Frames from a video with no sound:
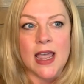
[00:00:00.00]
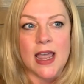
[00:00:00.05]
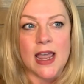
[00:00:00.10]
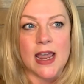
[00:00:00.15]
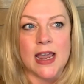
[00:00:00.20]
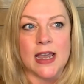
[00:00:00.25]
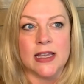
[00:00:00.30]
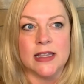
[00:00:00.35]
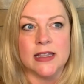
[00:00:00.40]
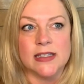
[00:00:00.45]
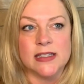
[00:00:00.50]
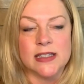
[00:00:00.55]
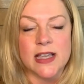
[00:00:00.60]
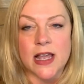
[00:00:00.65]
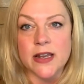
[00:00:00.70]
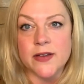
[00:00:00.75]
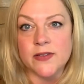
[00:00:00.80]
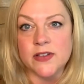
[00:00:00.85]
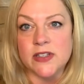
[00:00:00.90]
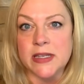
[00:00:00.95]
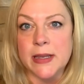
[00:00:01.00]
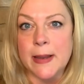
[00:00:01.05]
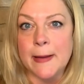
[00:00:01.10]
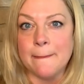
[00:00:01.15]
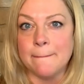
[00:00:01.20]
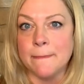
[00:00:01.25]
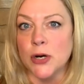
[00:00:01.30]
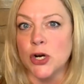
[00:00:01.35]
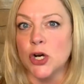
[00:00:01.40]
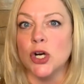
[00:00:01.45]
and this kind of
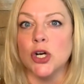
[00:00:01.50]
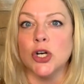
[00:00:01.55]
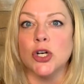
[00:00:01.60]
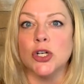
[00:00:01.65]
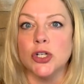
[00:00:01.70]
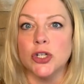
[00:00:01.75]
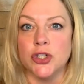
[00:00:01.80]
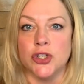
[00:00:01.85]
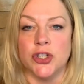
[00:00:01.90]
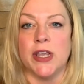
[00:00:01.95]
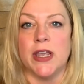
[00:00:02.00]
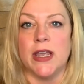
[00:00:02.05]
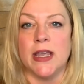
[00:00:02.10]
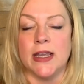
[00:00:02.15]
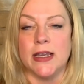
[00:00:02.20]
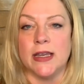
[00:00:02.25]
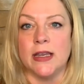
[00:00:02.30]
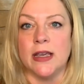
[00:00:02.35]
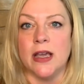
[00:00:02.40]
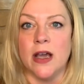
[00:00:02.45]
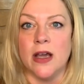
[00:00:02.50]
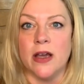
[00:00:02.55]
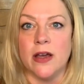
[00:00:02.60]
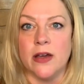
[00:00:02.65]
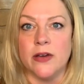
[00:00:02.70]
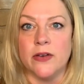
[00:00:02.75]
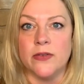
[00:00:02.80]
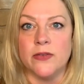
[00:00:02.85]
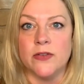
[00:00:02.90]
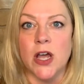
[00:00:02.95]
deep purging
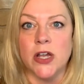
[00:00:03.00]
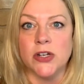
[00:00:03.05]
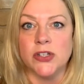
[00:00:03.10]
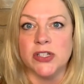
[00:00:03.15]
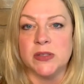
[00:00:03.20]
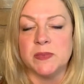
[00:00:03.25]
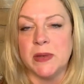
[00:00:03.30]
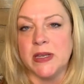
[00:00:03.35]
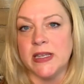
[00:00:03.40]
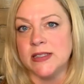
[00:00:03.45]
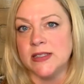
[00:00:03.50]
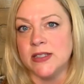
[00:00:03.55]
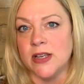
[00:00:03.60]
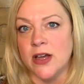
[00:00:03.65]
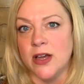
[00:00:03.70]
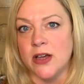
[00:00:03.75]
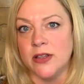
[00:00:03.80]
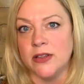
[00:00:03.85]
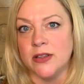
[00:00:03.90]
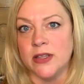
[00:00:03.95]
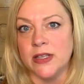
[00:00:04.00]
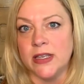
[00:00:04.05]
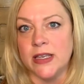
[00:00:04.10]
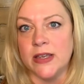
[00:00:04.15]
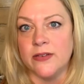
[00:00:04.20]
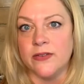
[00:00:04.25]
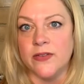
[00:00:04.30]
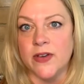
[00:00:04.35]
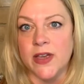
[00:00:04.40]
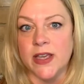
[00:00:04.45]
of not just based on the
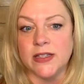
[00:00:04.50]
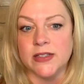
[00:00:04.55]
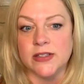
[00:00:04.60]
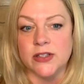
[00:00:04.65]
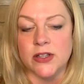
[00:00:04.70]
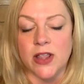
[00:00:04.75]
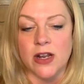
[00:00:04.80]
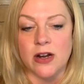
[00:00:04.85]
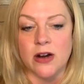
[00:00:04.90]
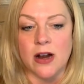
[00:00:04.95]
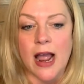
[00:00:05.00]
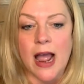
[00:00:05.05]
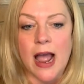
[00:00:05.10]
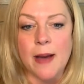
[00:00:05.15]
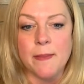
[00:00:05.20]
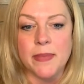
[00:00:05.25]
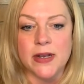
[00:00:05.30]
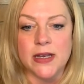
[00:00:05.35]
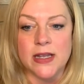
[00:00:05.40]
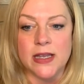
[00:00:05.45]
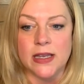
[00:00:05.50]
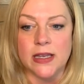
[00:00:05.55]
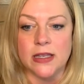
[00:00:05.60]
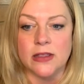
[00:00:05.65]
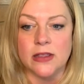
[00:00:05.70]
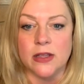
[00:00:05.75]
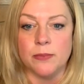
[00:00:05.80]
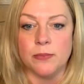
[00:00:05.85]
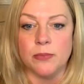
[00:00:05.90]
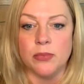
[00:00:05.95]
events that are happening
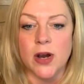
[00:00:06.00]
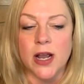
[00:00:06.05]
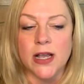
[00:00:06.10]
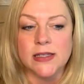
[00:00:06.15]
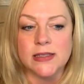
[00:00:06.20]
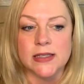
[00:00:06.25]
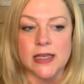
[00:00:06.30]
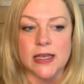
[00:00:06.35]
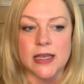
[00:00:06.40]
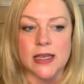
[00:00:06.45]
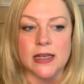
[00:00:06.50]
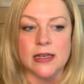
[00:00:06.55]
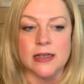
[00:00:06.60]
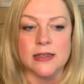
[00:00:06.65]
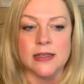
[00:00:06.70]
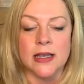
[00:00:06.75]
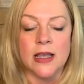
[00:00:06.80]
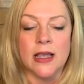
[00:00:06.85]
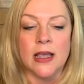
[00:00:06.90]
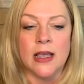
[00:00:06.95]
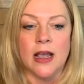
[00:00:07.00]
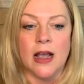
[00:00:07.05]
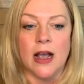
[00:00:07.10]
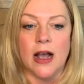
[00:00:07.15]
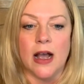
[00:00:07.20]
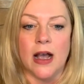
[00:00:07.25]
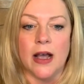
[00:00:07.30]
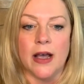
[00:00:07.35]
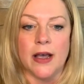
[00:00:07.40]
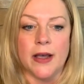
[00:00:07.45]
in the present,
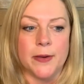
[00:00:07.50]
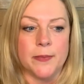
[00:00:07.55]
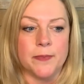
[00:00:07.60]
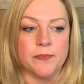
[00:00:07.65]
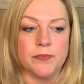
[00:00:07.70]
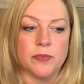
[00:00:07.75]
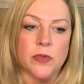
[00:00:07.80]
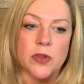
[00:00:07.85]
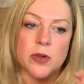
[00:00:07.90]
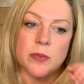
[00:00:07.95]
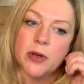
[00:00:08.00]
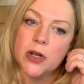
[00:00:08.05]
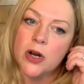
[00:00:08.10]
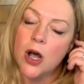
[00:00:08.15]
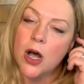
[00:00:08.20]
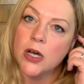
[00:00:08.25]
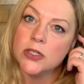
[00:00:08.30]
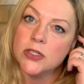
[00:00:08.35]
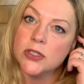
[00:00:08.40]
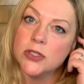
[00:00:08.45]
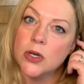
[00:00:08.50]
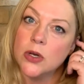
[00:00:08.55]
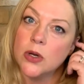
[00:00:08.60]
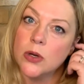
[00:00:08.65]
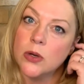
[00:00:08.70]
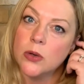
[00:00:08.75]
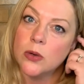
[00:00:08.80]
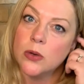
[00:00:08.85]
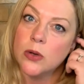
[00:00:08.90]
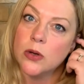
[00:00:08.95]
but
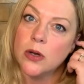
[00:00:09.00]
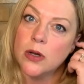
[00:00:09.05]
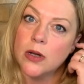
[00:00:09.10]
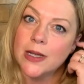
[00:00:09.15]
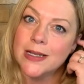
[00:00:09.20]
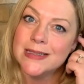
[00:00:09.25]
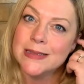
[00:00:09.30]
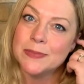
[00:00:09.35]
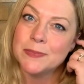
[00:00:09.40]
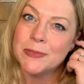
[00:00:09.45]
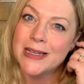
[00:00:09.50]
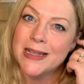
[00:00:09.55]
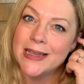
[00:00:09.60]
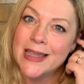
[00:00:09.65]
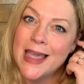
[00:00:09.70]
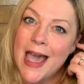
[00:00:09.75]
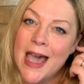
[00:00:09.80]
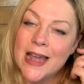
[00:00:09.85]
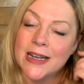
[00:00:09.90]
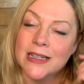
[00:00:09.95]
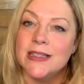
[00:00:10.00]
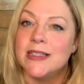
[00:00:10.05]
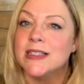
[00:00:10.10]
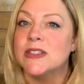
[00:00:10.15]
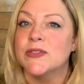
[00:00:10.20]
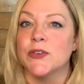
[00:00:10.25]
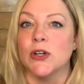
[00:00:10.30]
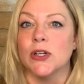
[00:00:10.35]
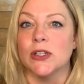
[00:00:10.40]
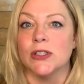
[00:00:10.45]
also it's been a
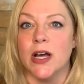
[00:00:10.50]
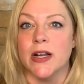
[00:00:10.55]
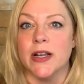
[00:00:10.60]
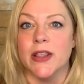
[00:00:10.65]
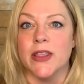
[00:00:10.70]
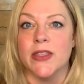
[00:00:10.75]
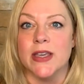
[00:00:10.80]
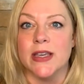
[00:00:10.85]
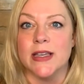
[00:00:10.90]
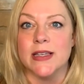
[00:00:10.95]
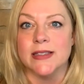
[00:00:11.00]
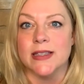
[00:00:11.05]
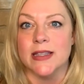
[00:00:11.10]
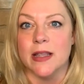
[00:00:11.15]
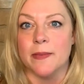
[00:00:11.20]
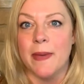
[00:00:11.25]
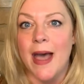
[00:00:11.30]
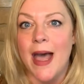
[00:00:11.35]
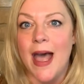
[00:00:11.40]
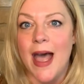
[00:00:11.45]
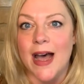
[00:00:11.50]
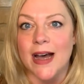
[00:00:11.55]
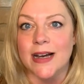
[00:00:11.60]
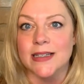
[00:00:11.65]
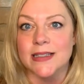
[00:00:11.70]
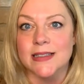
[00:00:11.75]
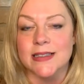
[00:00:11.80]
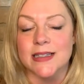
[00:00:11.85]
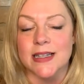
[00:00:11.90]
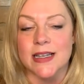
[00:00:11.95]
catalyst for a lot of things in the
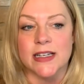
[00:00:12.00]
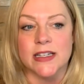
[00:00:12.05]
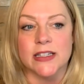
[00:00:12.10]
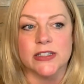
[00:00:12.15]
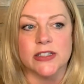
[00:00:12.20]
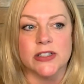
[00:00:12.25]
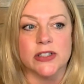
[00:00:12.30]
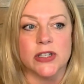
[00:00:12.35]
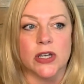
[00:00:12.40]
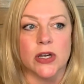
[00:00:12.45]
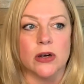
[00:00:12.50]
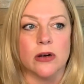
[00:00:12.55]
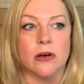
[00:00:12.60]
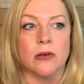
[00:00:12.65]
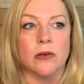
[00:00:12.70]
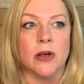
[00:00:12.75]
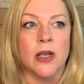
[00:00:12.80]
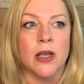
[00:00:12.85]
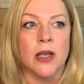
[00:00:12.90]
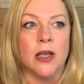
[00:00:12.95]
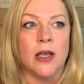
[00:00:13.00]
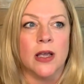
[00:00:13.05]
past. And so